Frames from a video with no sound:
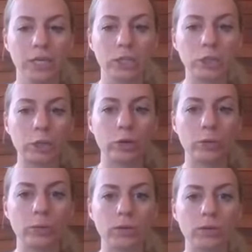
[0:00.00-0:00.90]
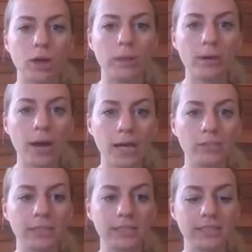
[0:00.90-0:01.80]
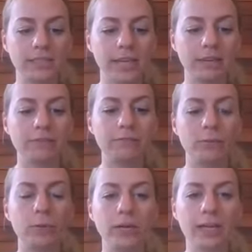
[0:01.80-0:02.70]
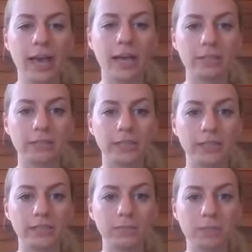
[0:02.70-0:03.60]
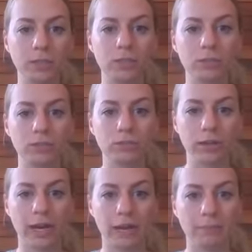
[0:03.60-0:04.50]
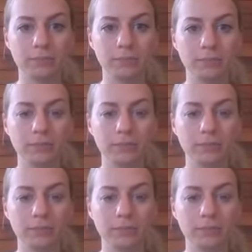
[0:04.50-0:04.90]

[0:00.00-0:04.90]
So carbohydrates contain 4 calories per gram.